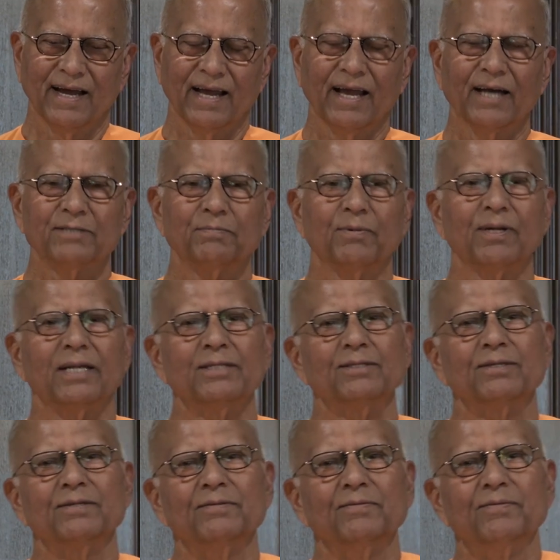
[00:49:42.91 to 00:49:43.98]
I asked
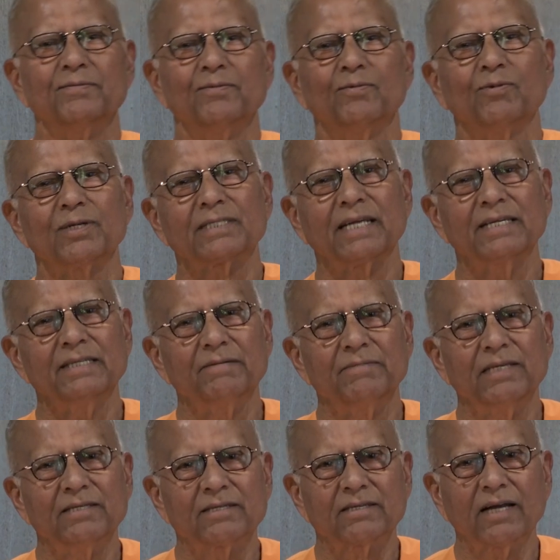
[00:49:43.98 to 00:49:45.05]
Maharaj, what kind of
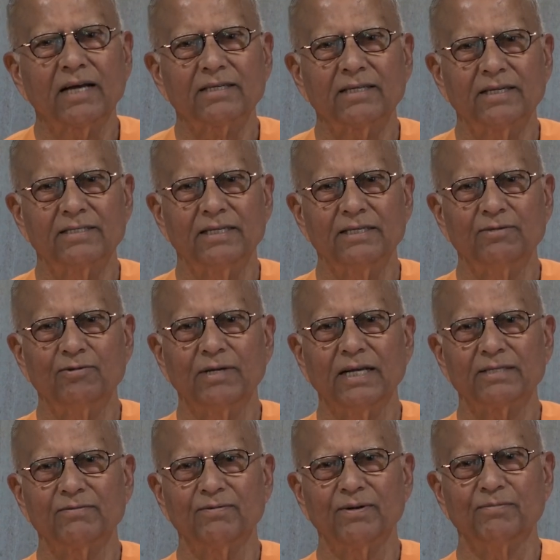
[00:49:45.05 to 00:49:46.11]
instruction did you
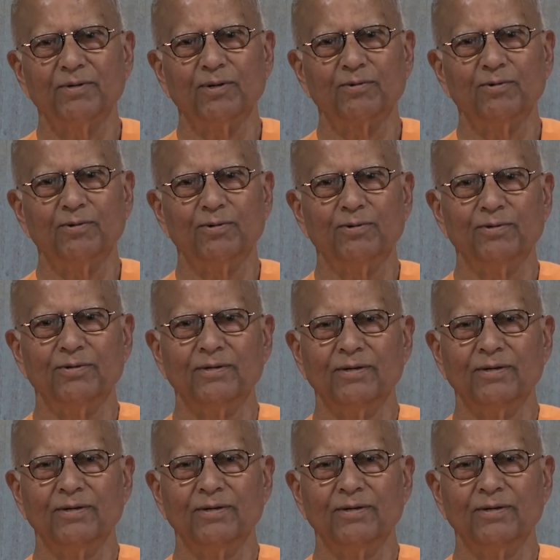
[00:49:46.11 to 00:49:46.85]
get from your guru?